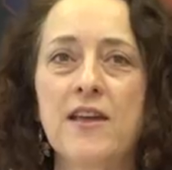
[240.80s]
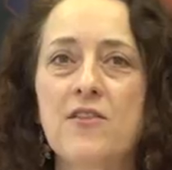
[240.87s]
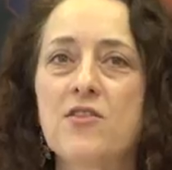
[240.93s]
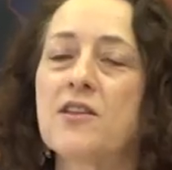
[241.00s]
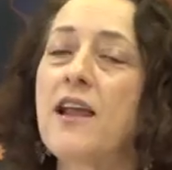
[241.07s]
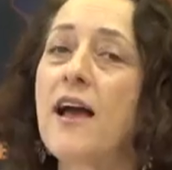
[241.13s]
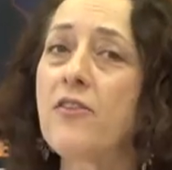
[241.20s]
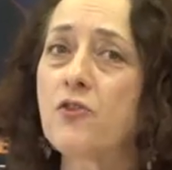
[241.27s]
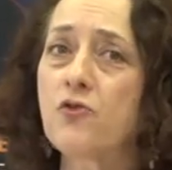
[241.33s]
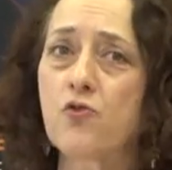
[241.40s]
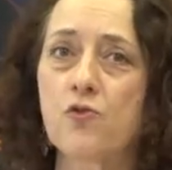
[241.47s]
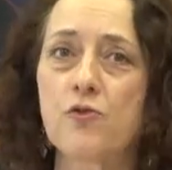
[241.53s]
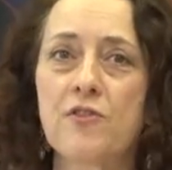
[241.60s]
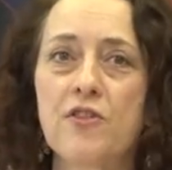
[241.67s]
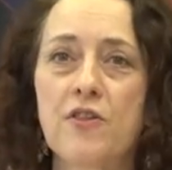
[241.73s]
there's another
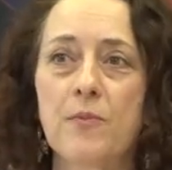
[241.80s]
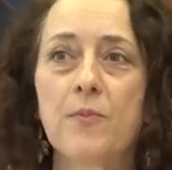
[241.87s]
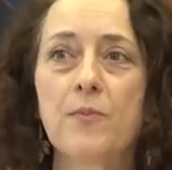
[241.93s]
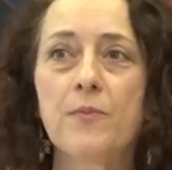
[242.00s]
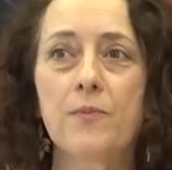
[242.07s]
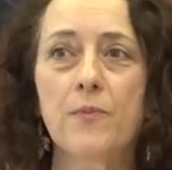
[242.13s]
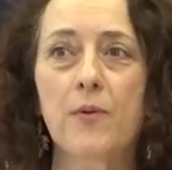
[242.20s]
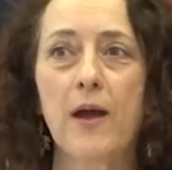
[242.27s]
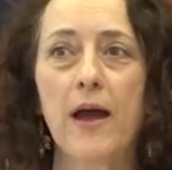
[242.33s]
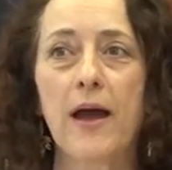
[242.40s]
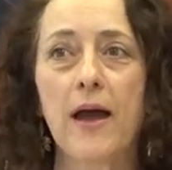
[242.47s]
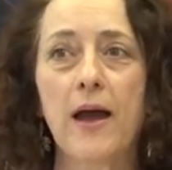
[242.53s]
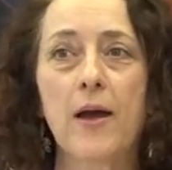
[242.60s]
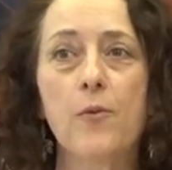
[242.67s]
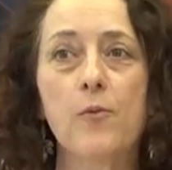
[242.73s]
truism
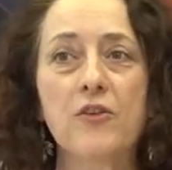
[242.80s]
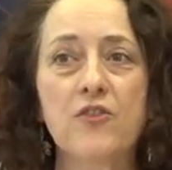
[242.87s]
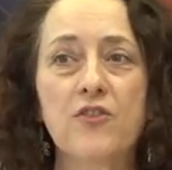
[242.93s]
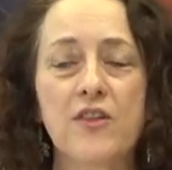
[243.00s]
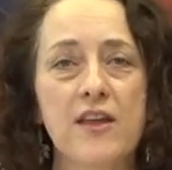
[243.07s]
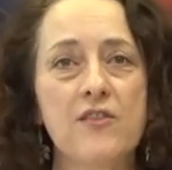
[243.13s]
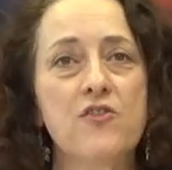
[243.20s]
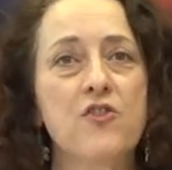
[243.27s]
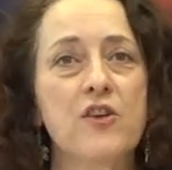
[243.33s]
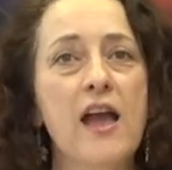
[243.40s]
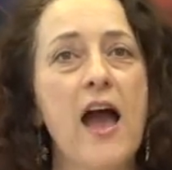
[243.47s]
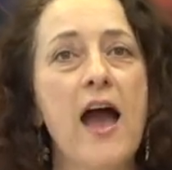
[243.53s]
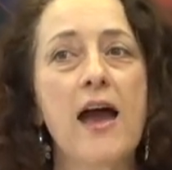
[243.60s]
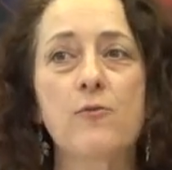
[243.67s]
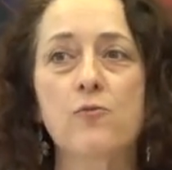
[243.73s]
which says you
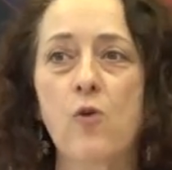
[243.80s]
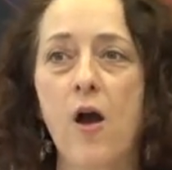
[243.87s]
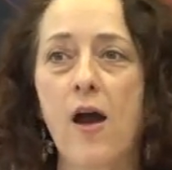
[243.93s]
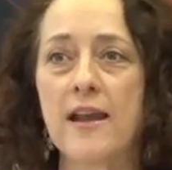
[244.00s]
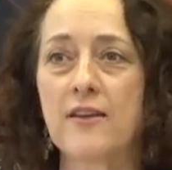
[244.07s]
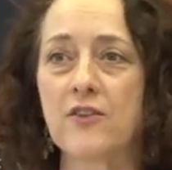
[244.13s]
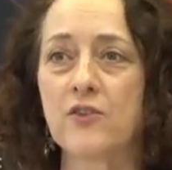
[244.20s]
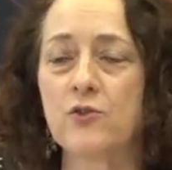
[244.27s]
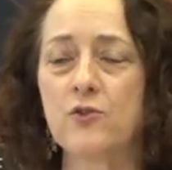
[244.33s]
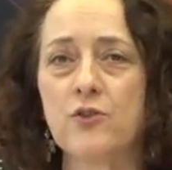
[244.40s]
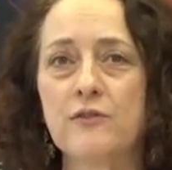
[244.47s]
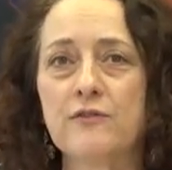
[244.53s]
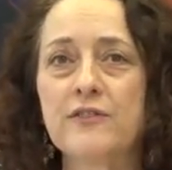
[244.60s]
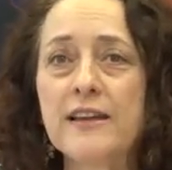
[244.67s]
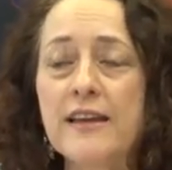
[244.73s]
can't write until
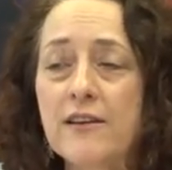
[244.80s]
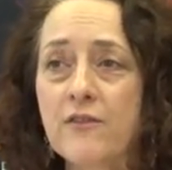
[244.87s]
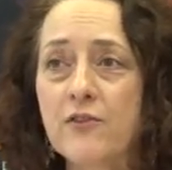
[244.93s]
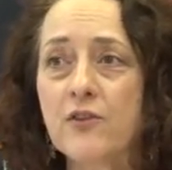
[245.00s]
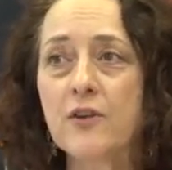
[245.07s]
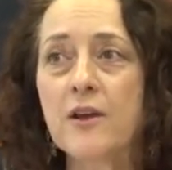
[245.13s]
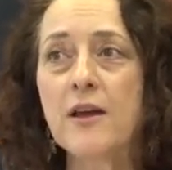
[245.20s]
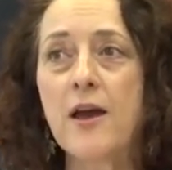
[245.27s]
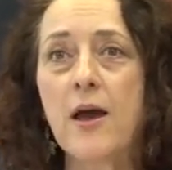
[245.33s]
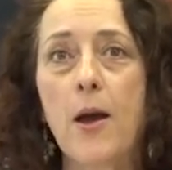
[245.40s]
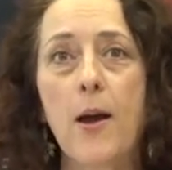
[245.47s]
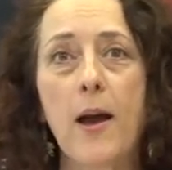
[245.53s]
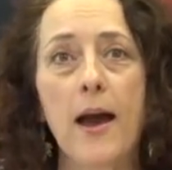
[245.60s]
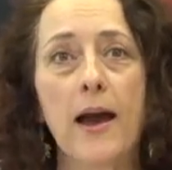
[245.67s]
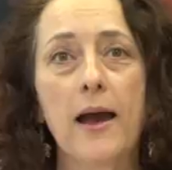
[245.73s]
you've lived,
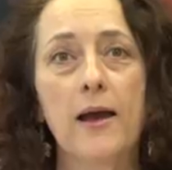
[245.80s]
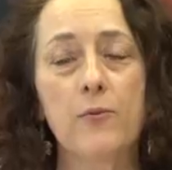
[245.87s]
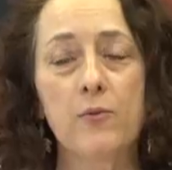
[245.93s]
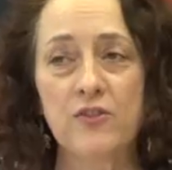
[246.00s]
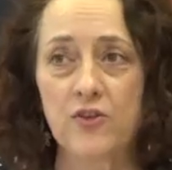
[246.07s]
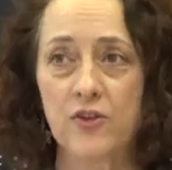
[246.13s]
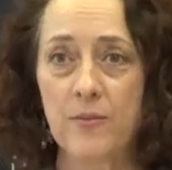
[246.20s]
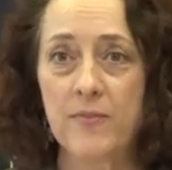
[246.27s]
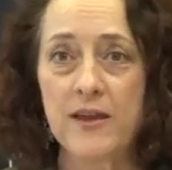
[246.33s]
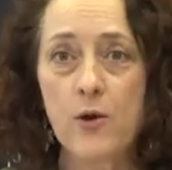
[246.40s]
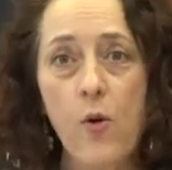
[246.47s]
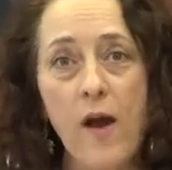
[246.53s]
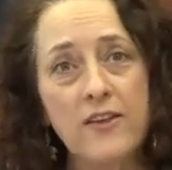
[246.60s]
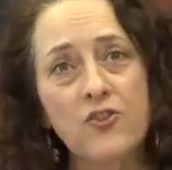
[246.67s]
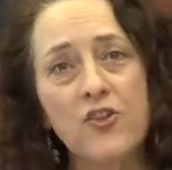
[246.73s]
which can be
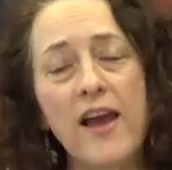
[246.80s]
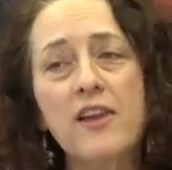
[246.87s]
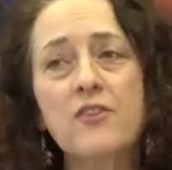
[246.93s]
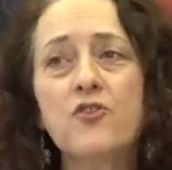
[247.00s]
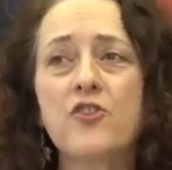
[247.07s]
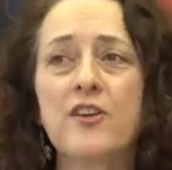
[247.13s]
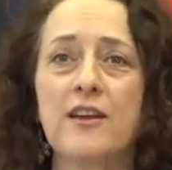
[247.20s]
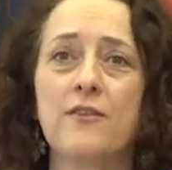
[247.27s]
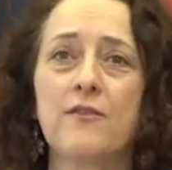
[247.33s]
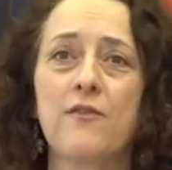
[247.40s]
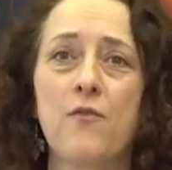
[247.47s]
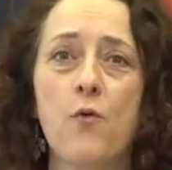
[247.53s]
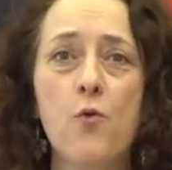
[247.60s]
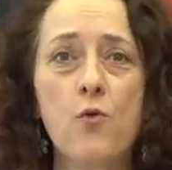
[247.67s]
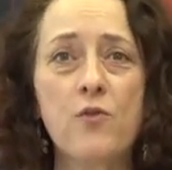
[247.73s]
quite challenging
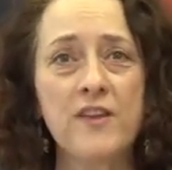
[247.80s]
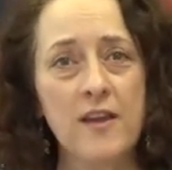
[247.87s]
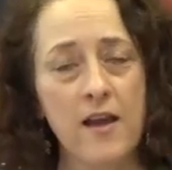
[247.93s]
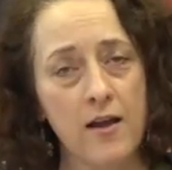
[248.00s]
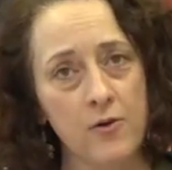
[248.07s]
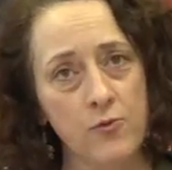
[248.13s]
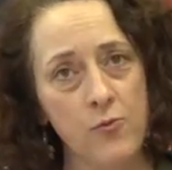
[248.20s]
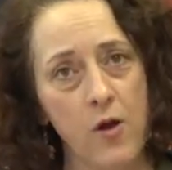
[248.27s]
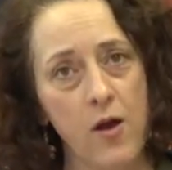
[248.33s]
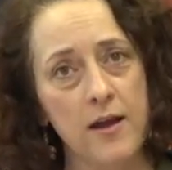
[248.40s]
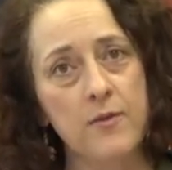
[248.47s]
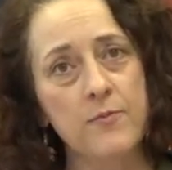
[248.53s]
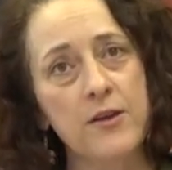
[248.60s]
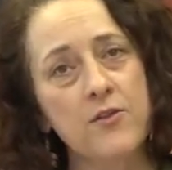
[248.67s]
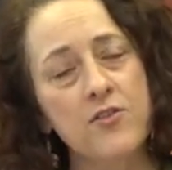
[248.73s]
for the younger
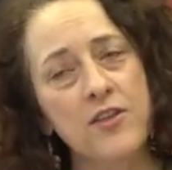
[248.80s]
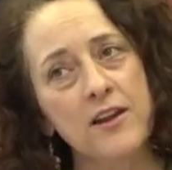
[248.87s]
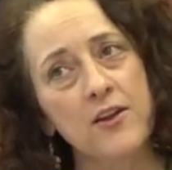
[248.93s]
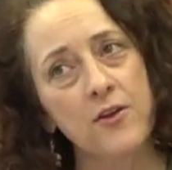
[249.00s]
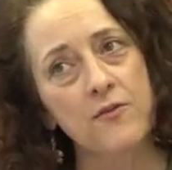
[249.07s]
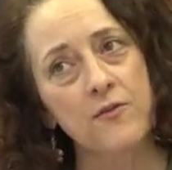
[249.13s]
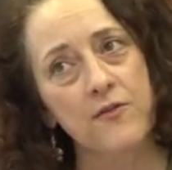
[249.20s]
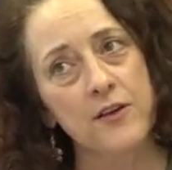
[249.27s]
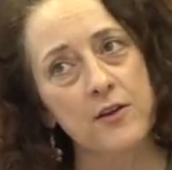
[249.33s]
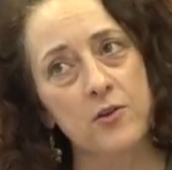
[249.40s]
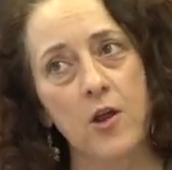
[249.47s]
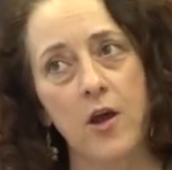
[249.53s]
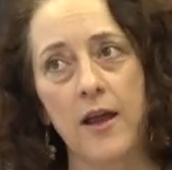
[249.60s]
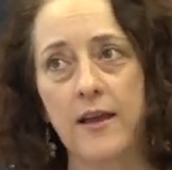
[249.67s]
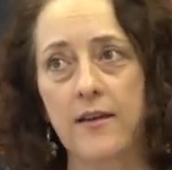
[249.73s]
writer because they don't feel
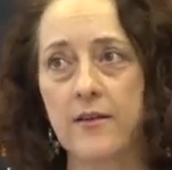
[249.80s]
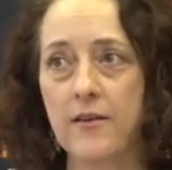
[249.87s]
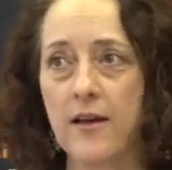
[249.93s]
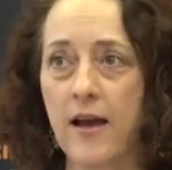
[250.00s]
like